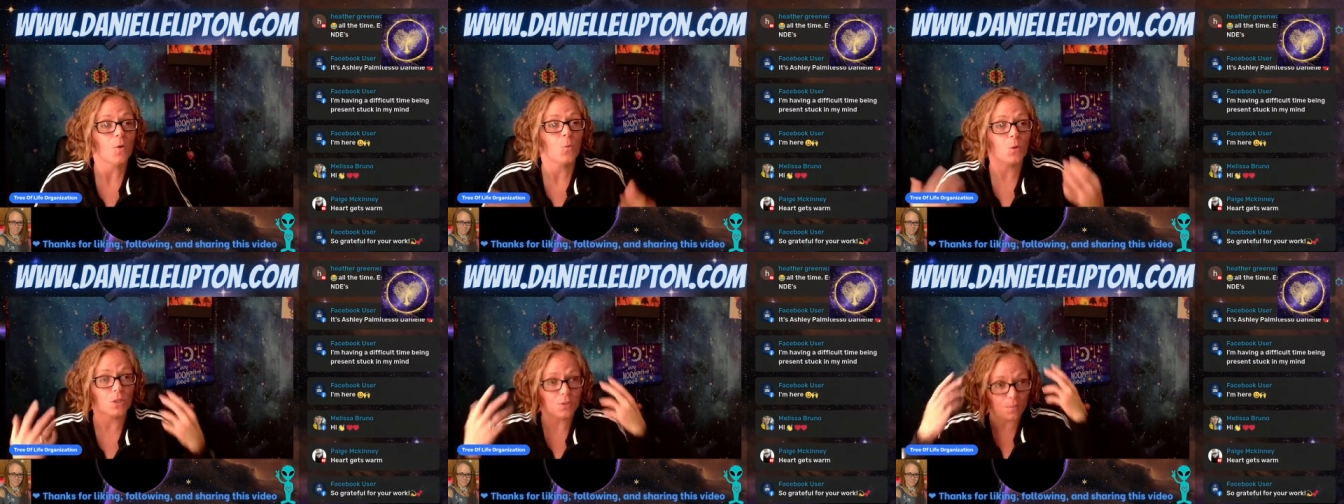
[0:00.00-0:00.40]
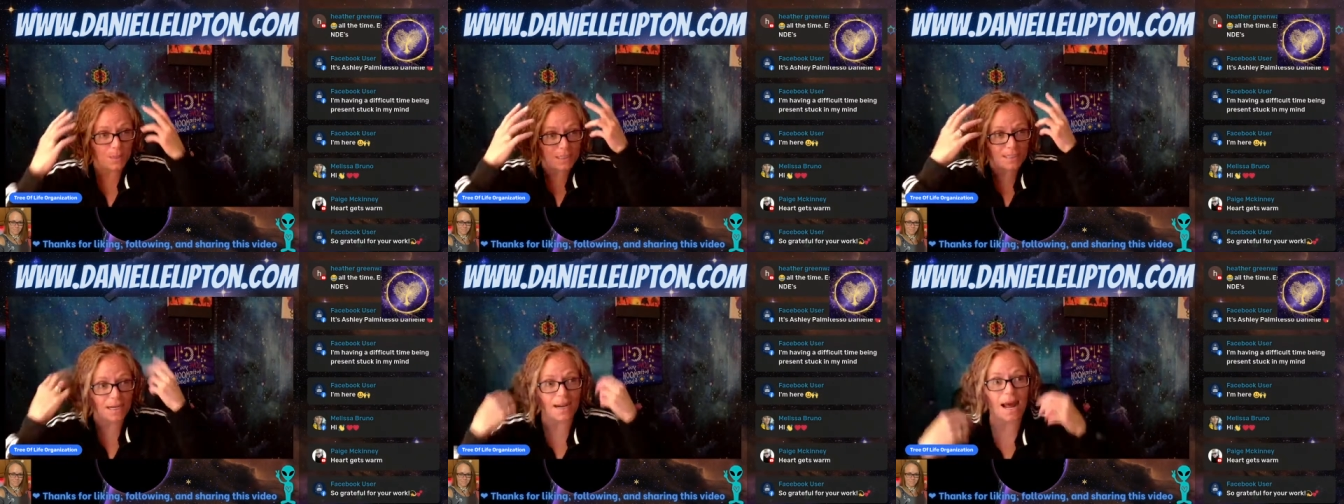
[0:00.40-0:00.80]
which
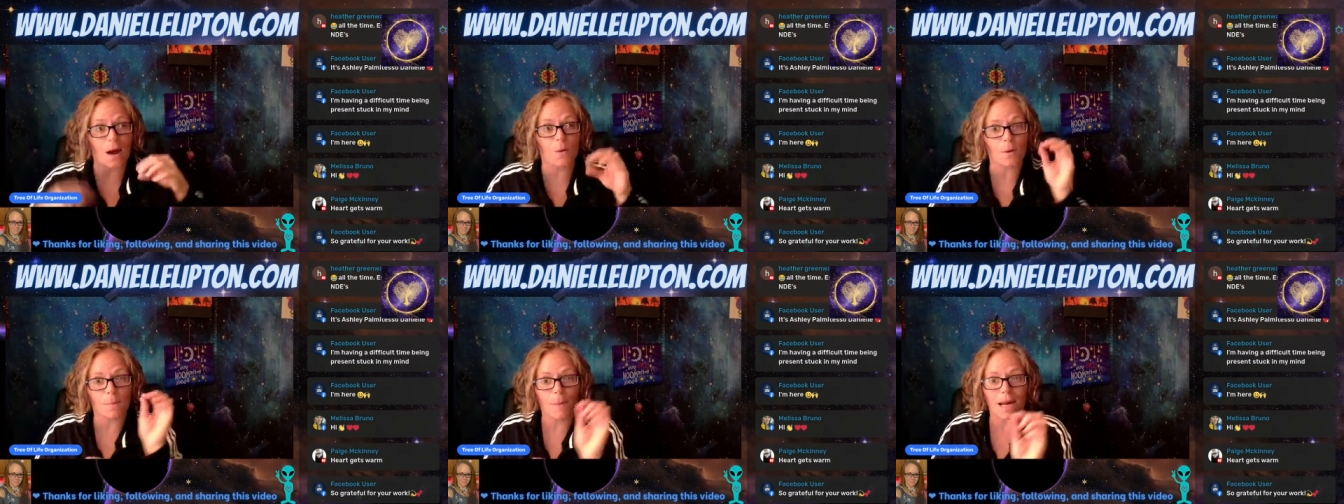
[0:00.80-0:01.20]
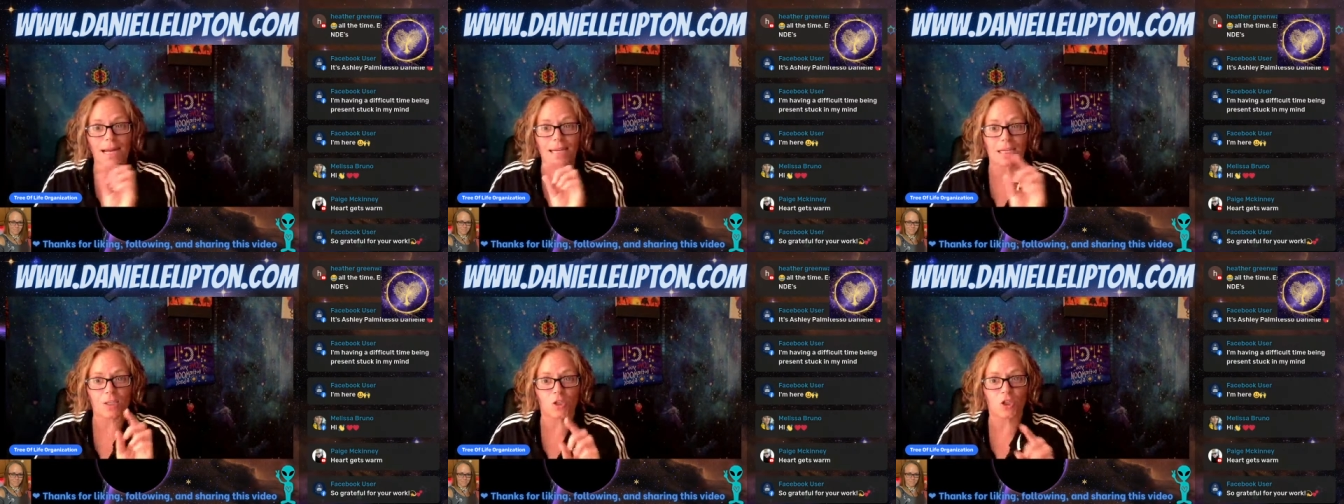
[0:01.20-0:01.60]
means that our
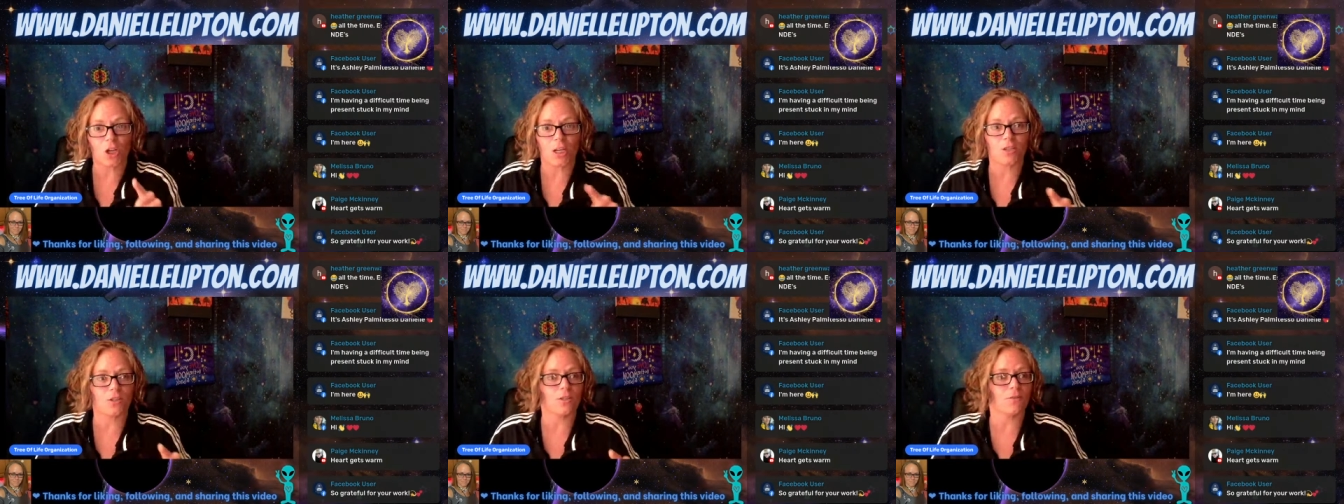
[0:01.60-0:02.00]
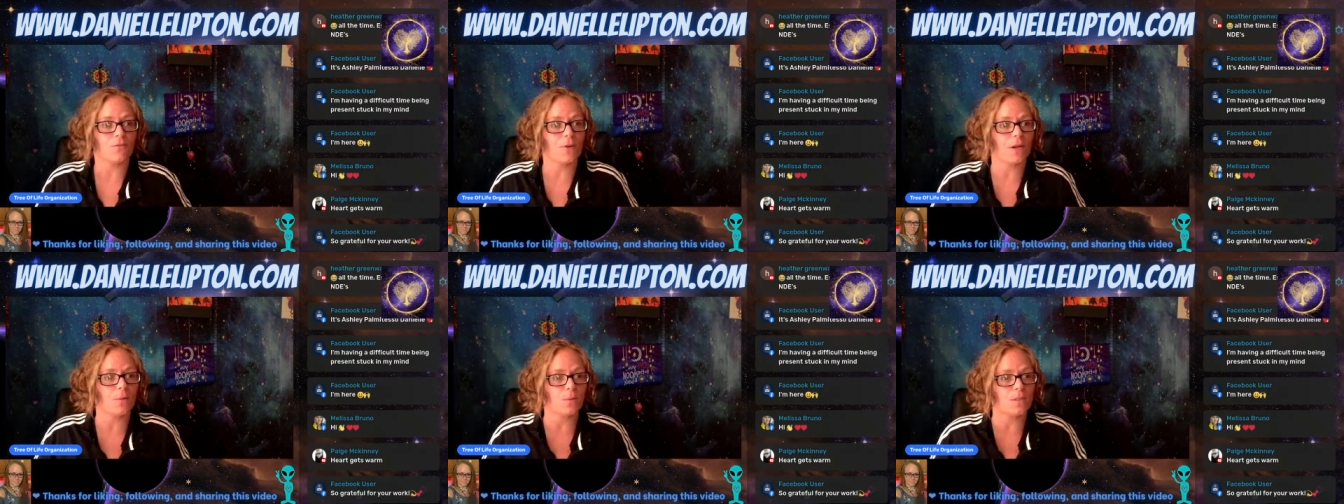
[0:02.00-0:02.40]
mind can change the
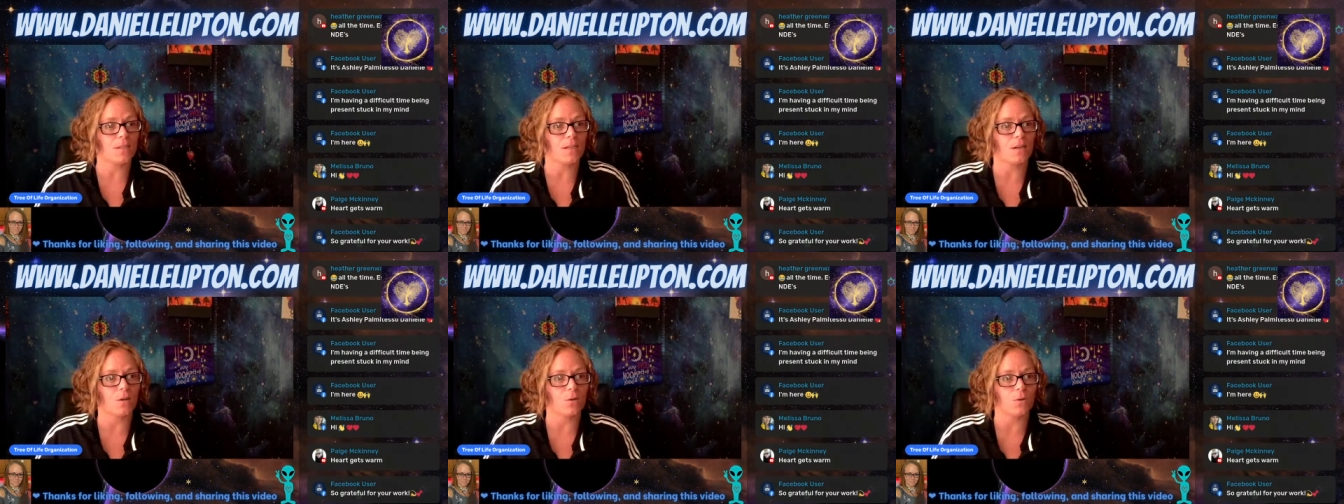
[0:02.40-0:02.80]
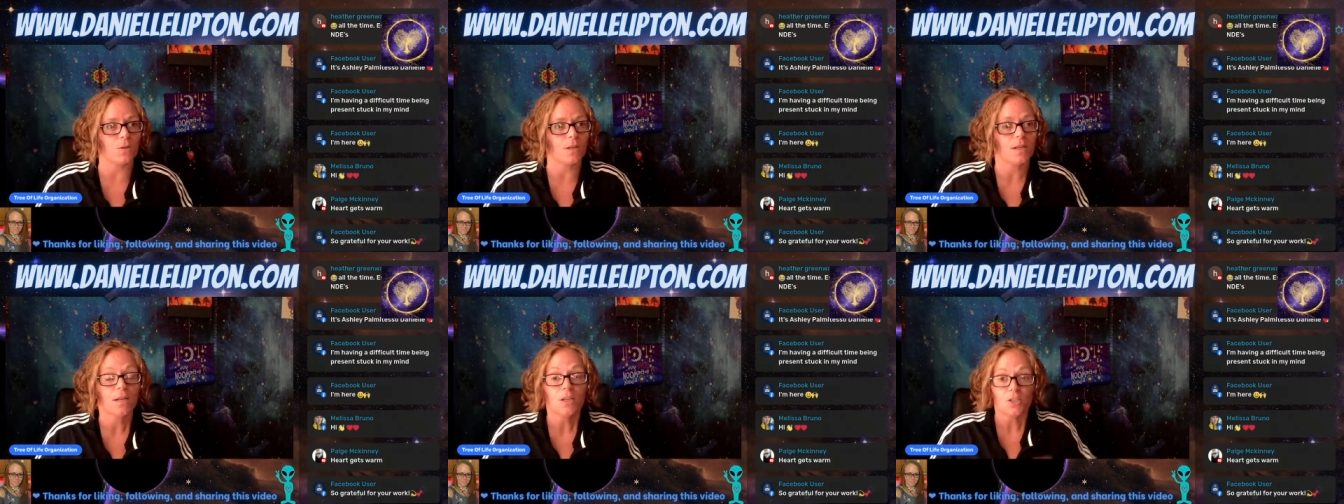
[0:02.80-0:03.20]
frequency code.
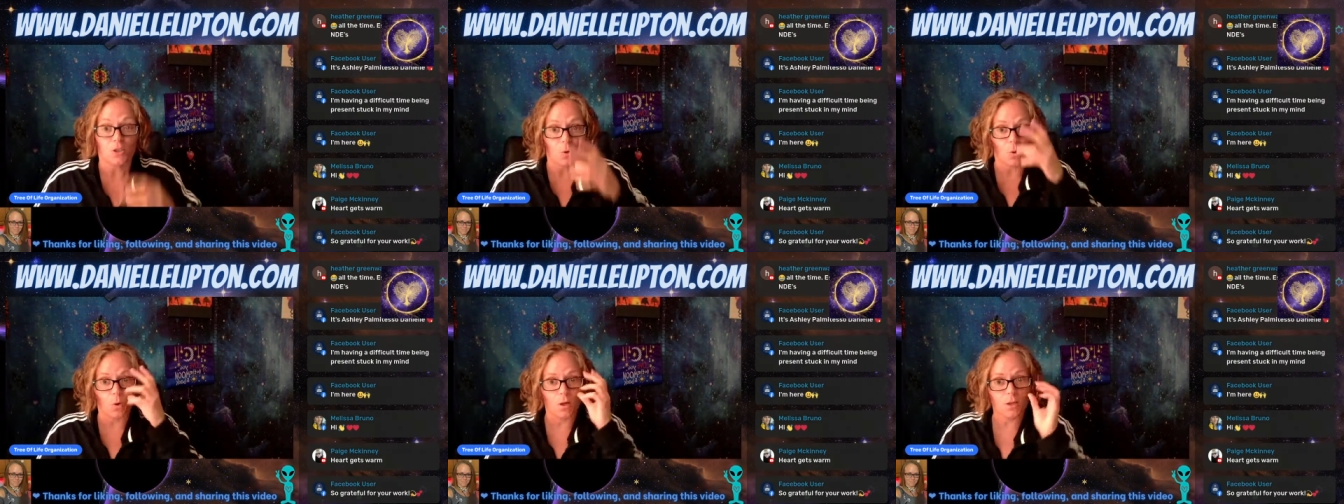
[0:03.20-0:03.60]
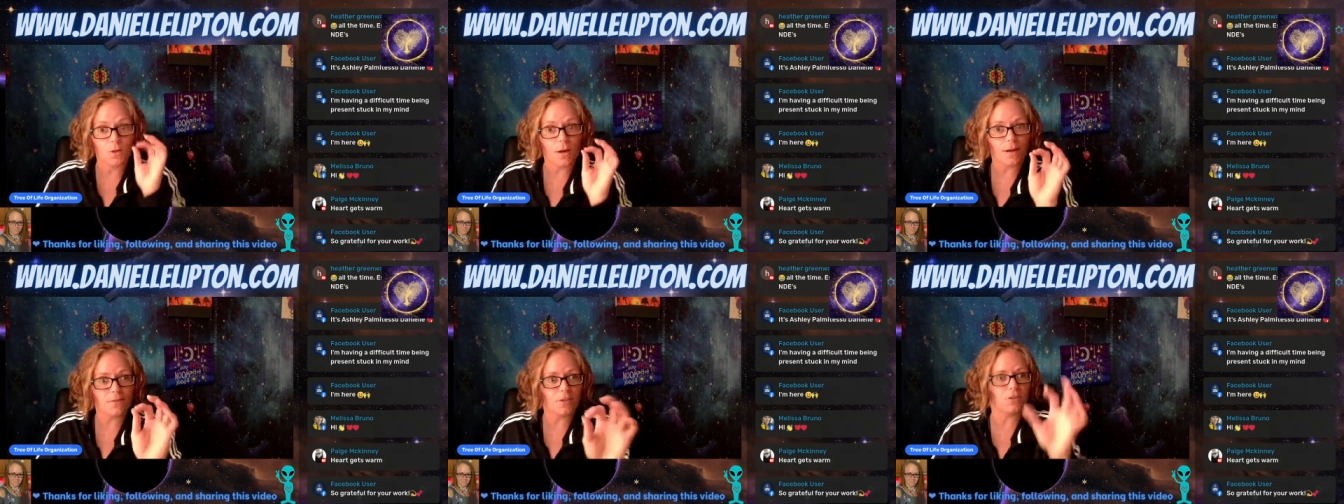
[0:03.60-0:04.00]
So all you
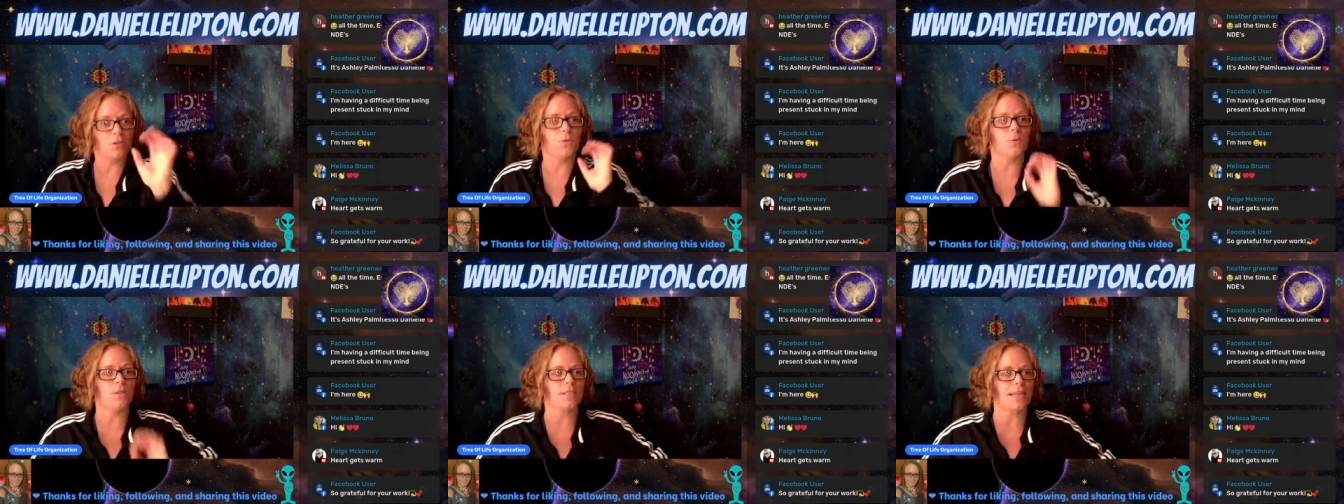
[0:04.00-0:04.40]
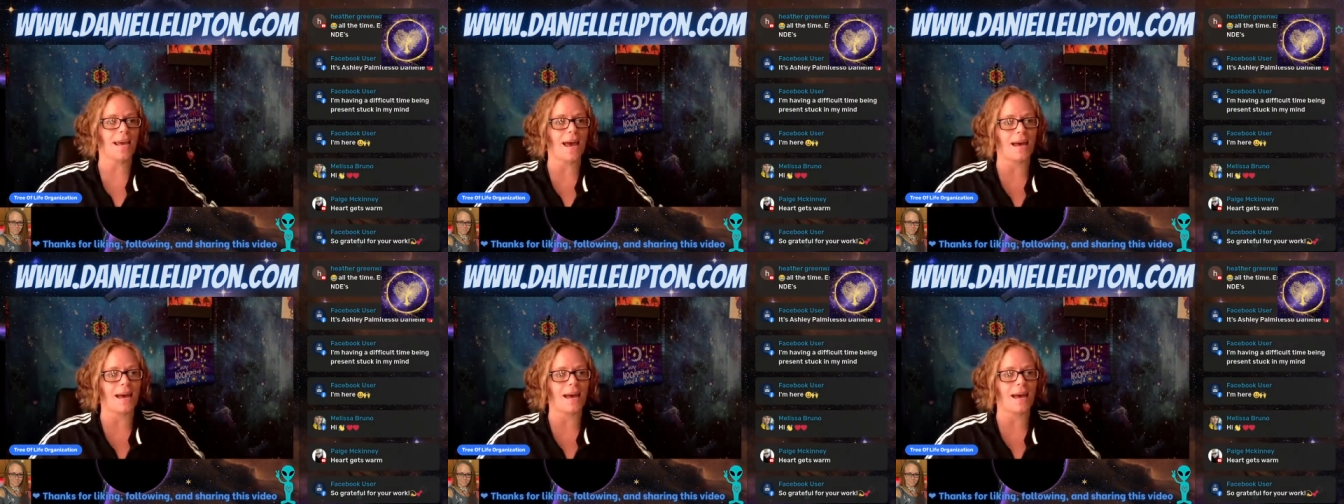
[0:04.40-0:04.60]
have to do is